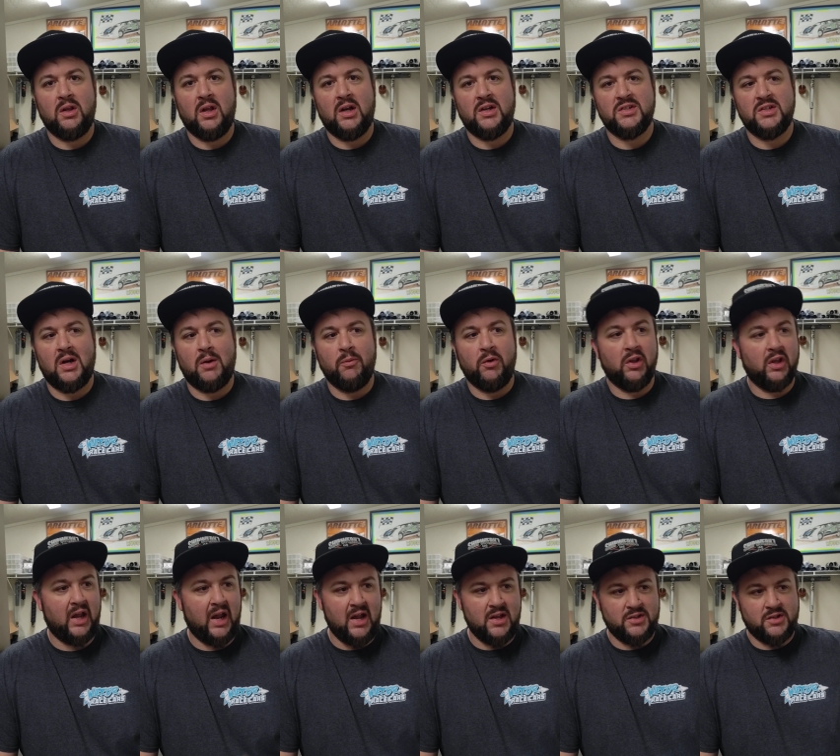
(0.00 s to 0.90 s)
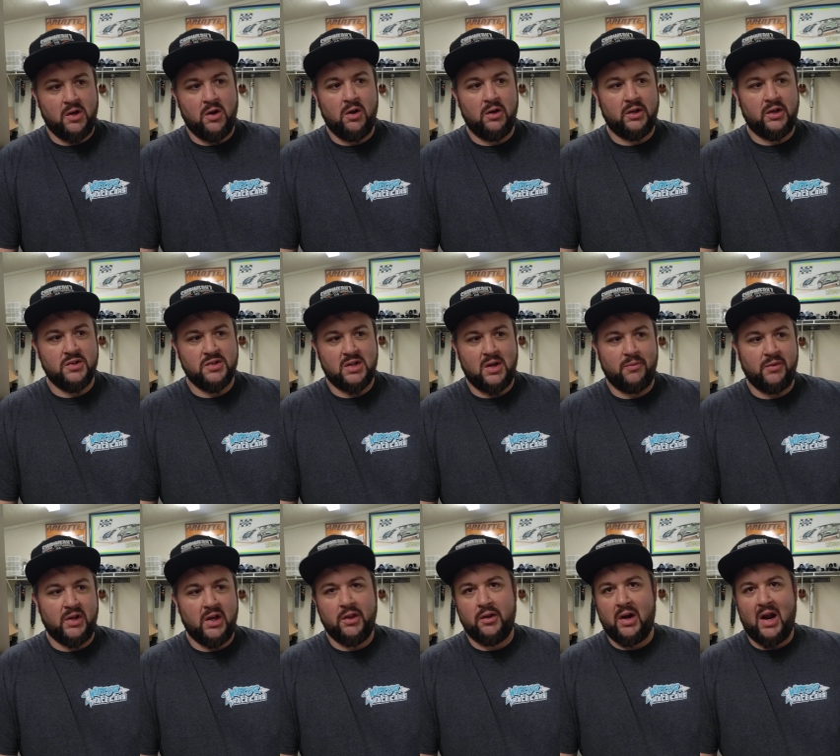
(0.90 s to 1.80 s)
Like I said, I'm really hands on because I'm
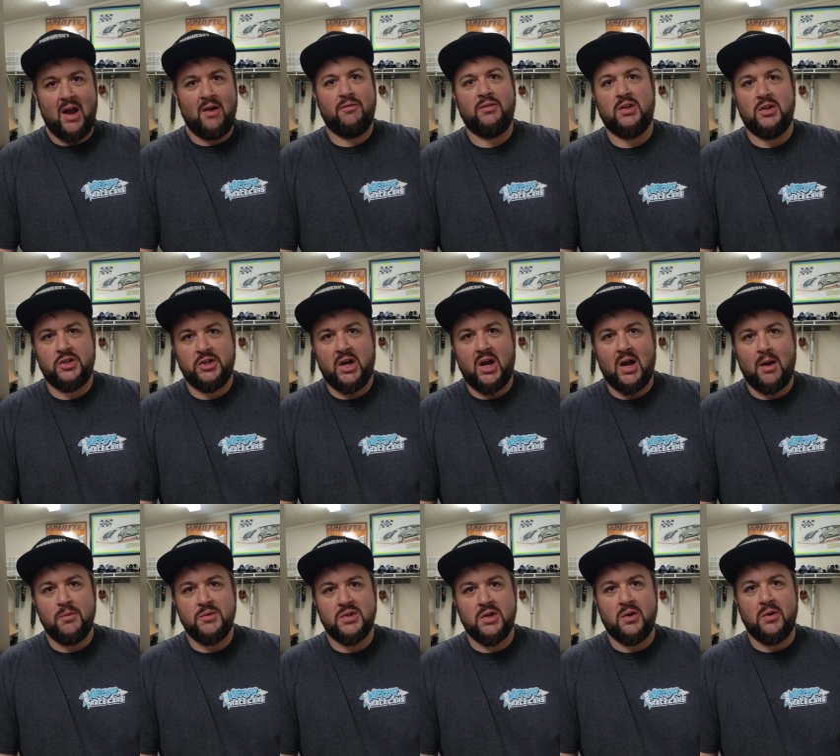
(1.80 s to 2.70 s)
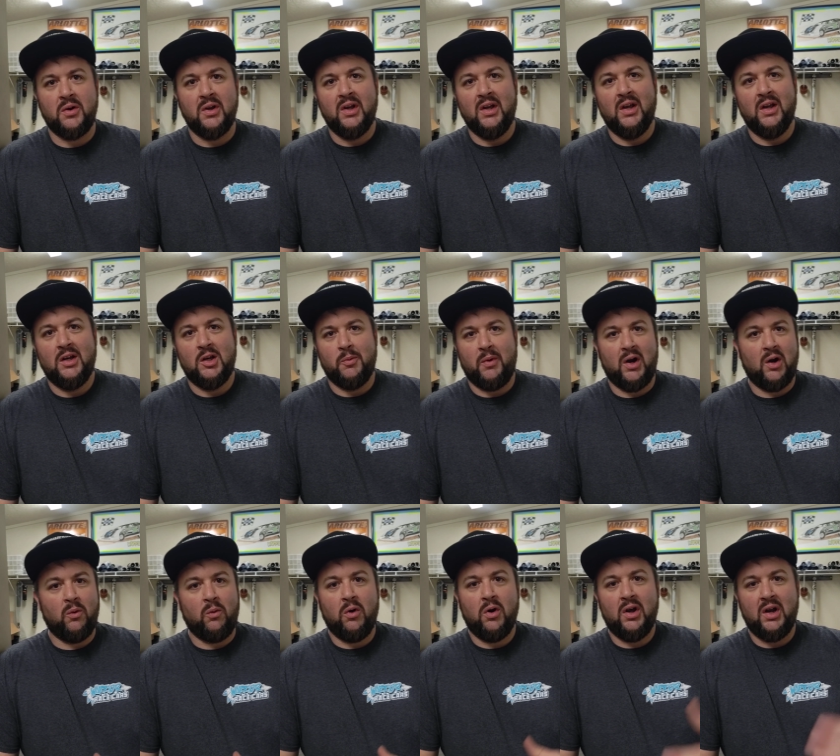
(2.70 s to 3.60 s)
the other half of the shop. So no
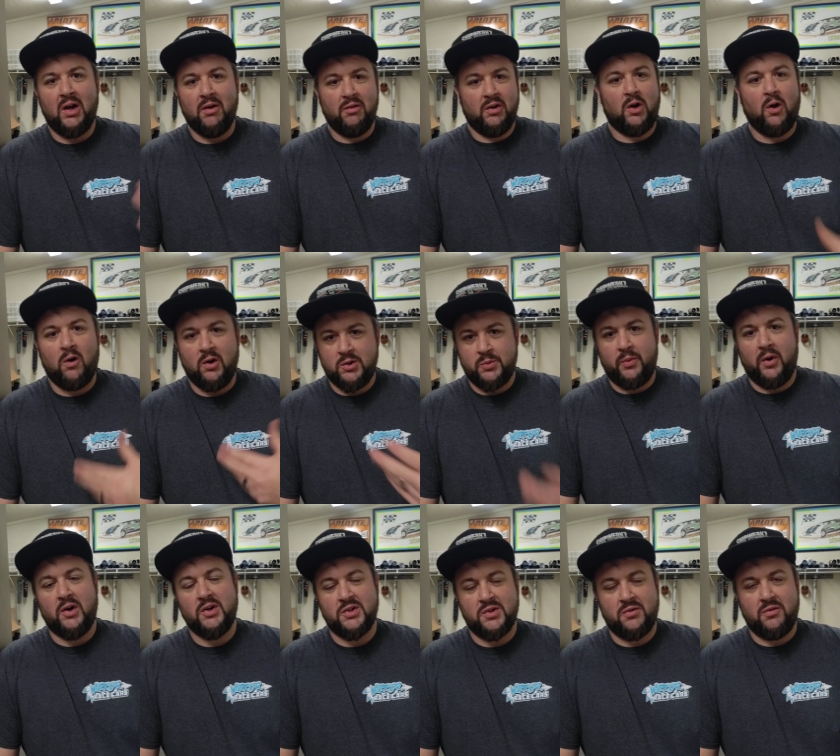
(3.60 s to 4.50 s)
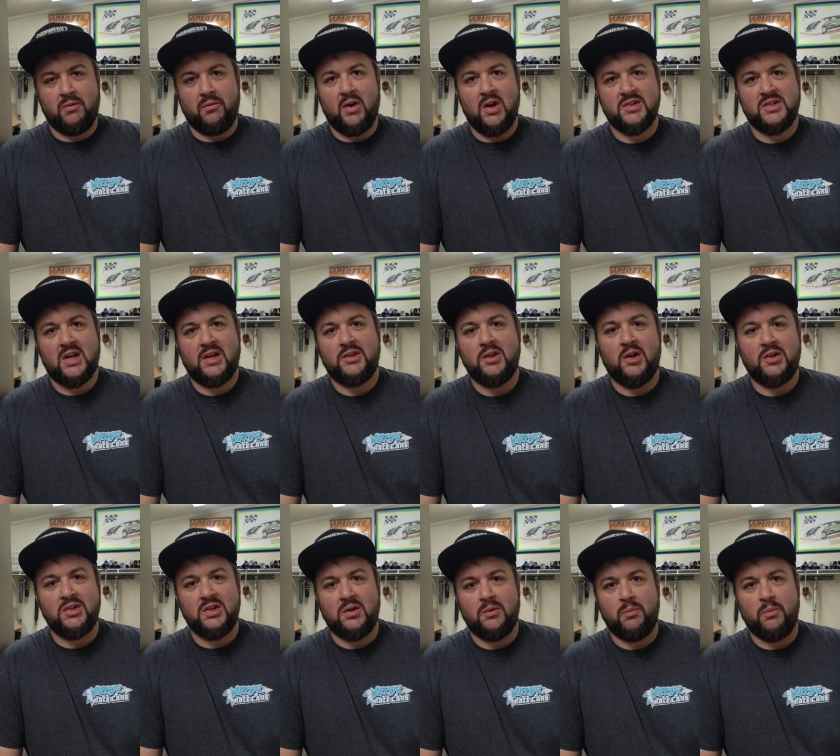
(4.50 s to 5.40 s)
matter what, every car purchased from us, I
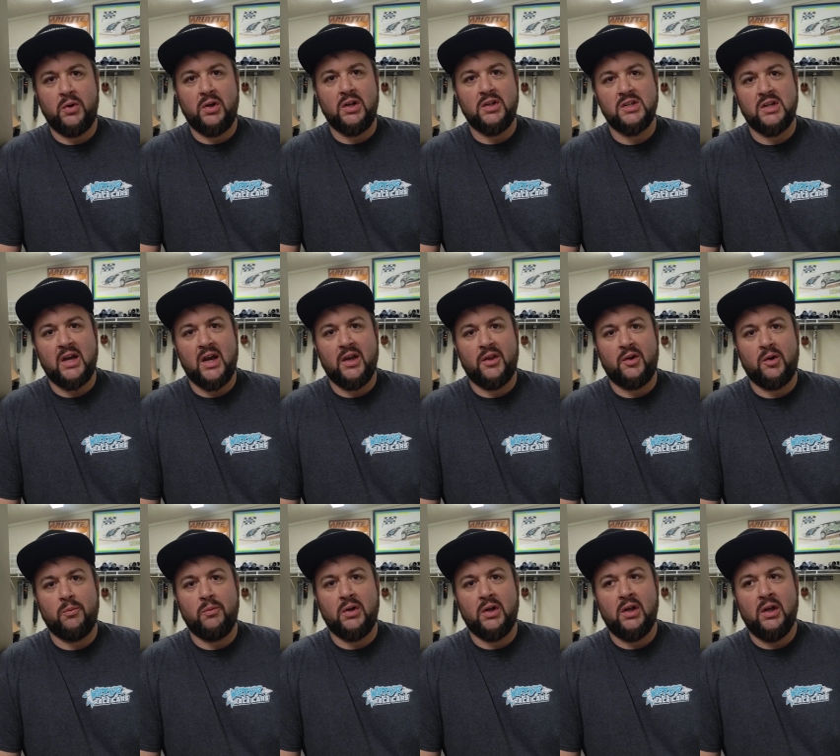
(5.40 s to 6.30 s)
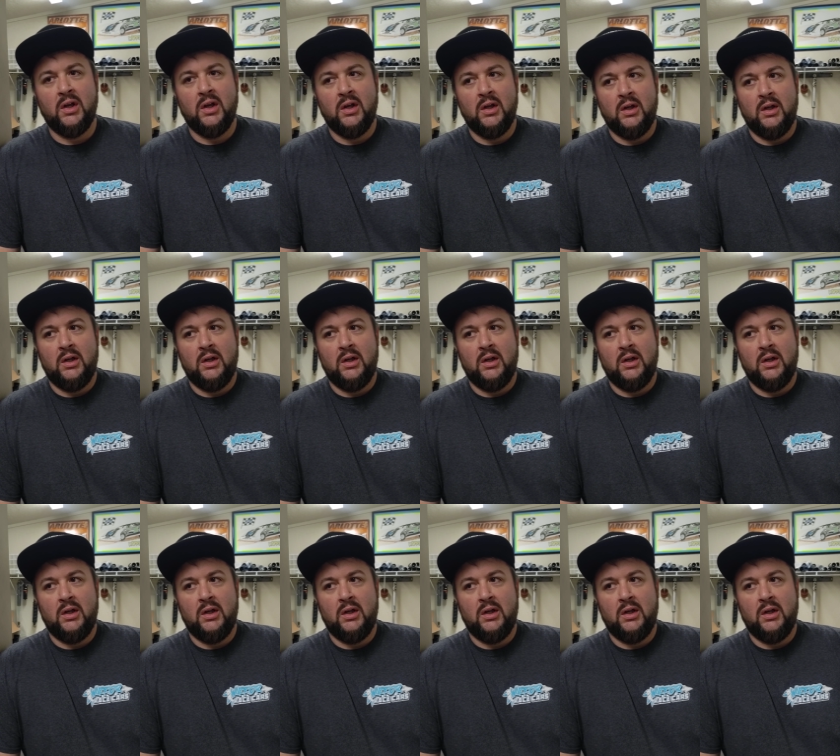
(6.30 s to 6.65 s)
touch it and put it together. But